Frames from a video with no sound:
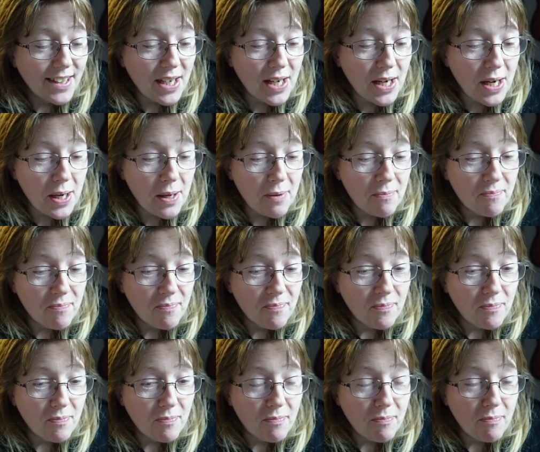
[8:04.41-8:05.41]

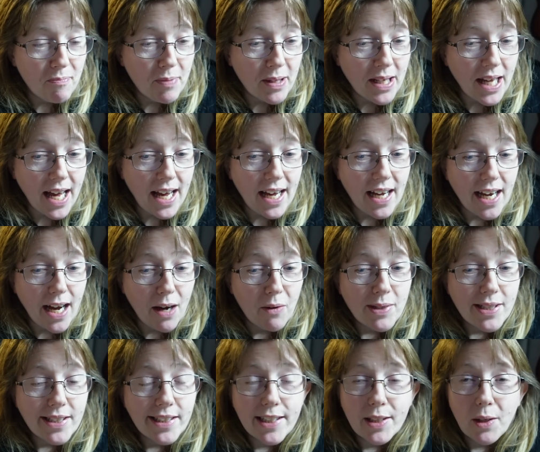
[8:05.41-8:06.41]
But yeah, I
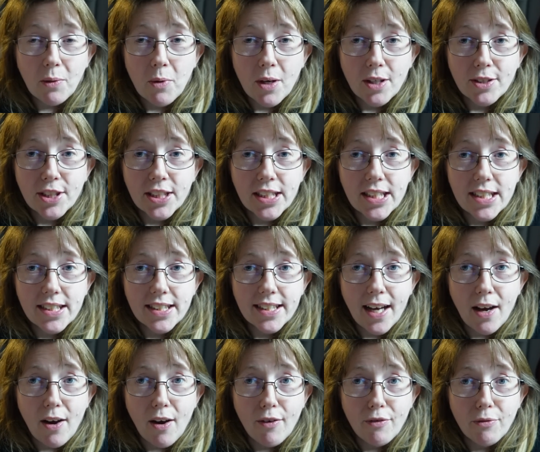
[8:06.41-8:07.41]
wasn't going to watch it to
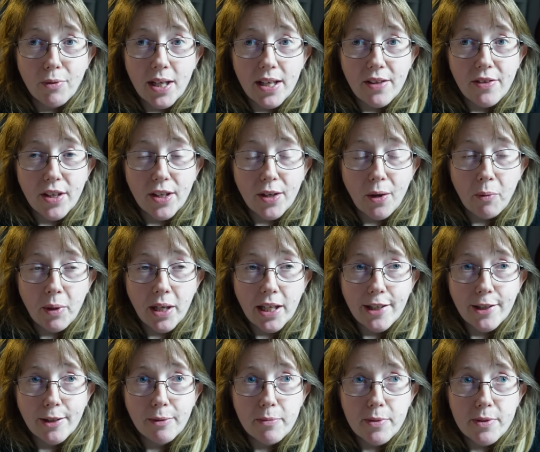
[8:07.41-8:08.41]
start off with. You know when it
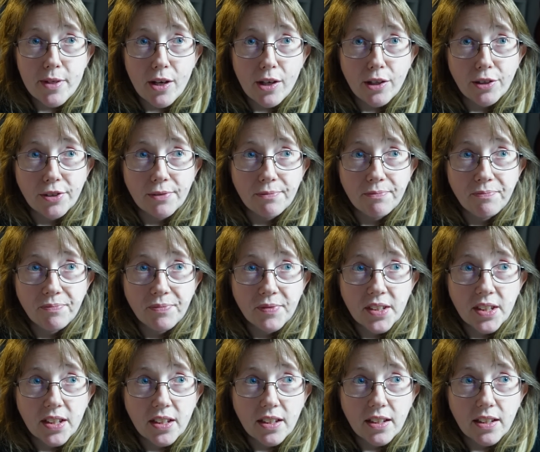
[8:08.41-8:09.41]
comes on?
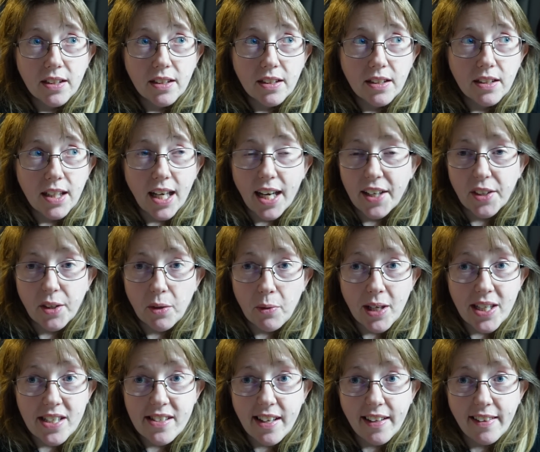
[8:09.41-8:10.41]
I don't know
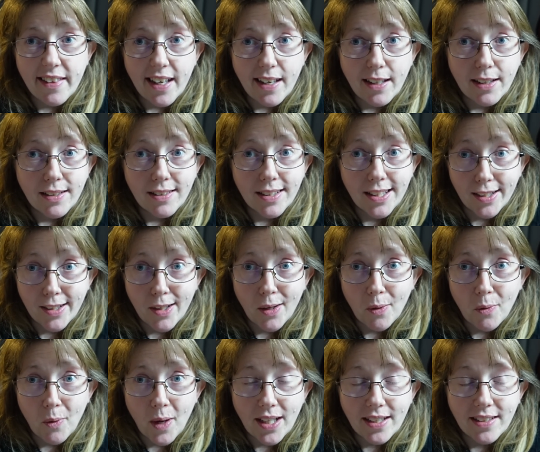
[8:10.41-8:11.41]
why I said that. You
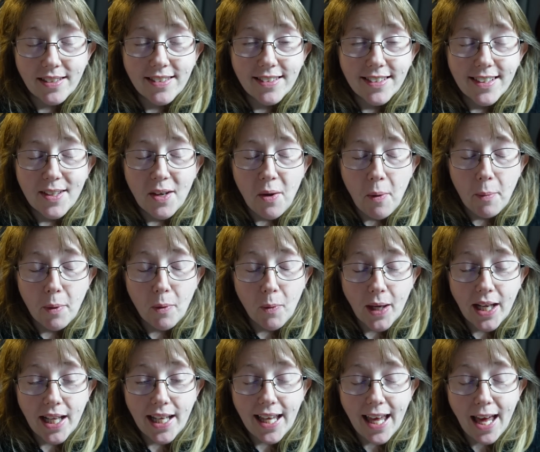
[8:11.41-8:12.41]
know when. But
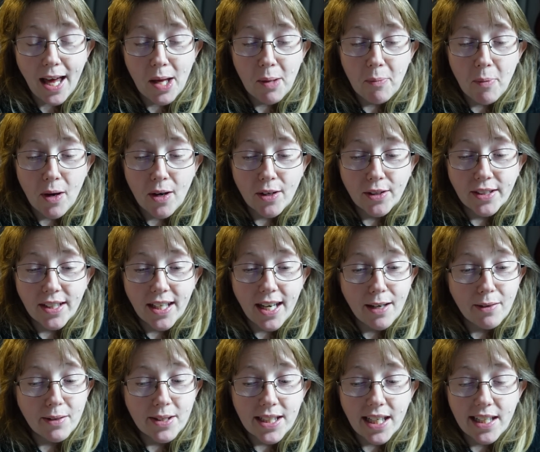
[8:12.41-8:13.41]
when it came on,
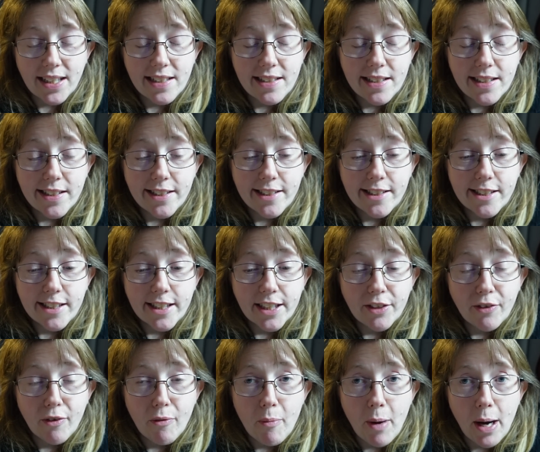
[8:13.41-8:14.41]
I was like, this is just going
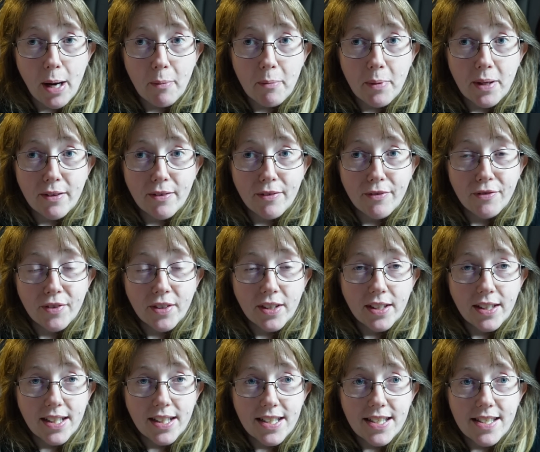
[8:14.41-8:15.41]
to remind me of
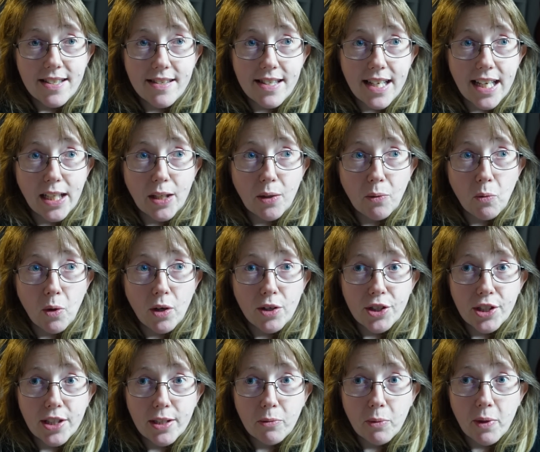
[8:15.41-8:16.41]
sitting and
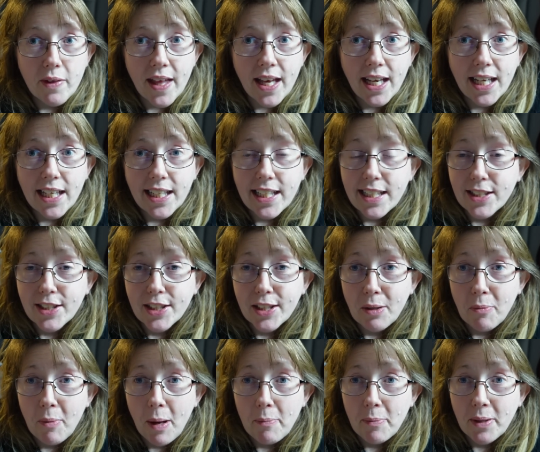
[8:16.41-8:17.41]
watching it with Ellie and it's going
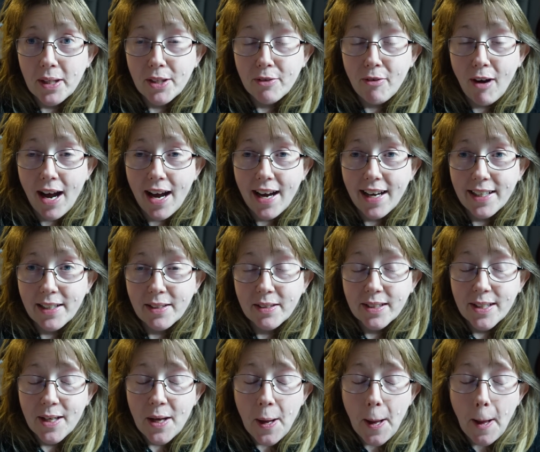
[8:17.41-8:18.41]
to make me cry.
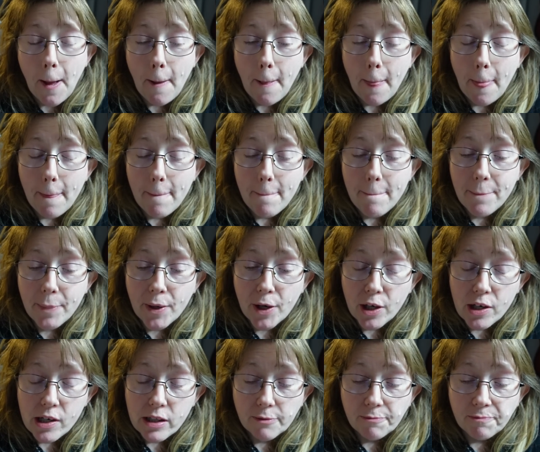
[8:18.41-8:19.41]

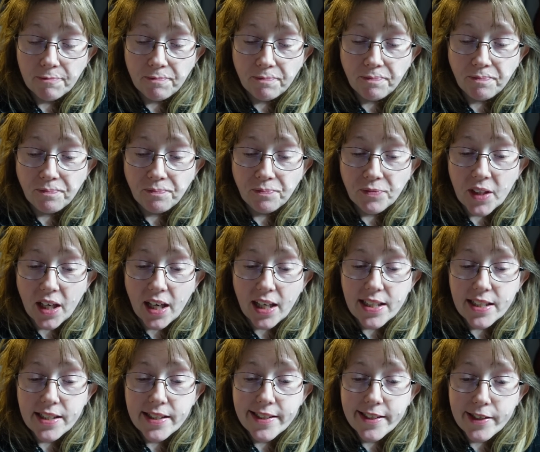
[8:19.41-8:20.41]
But I
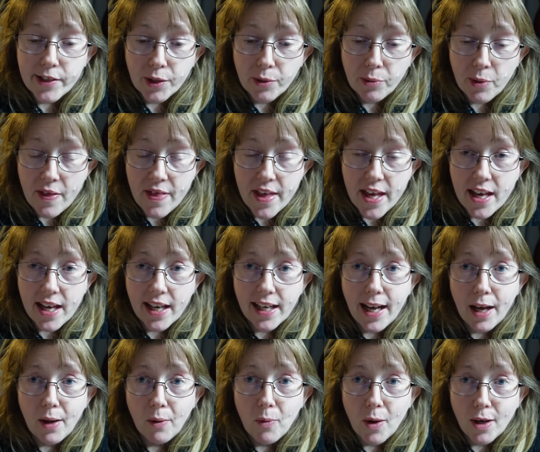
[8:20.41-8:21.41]
stuck with it and
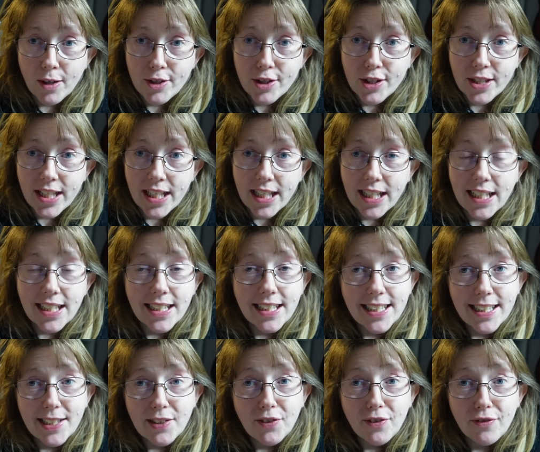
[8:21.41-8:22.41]
I watched it and it
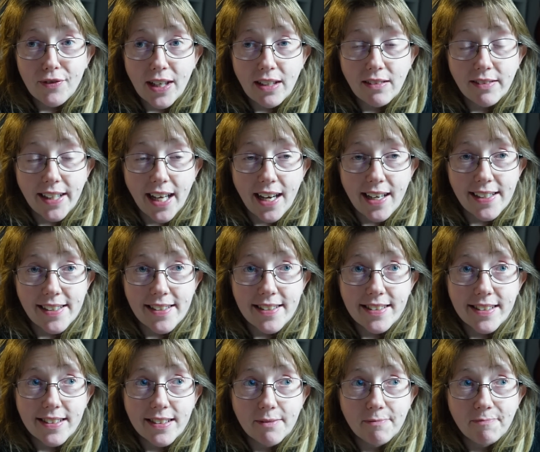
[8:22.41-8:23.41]
still felt
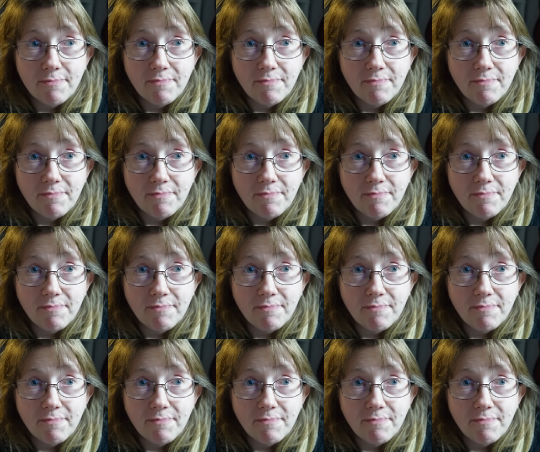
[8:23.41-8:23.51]
nice.